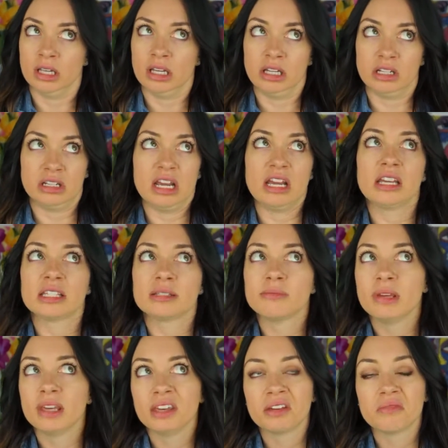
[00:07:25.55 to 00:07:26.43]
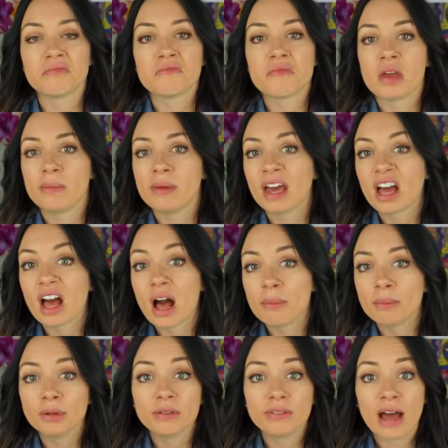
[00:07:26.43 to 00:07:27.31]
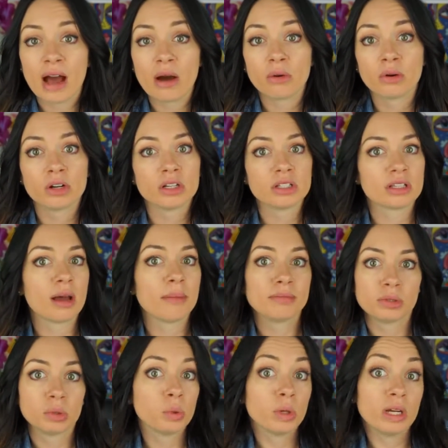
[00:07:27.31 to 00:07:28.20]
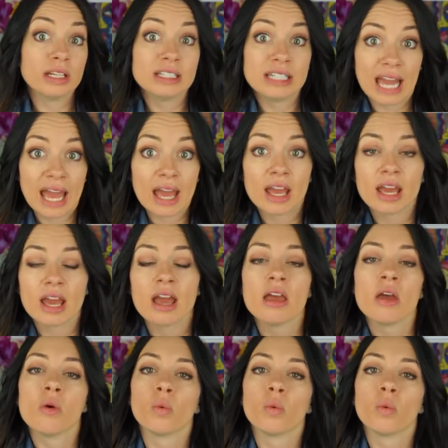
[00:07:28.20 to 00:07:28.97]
it takes me maybe a couple of hours up to a day,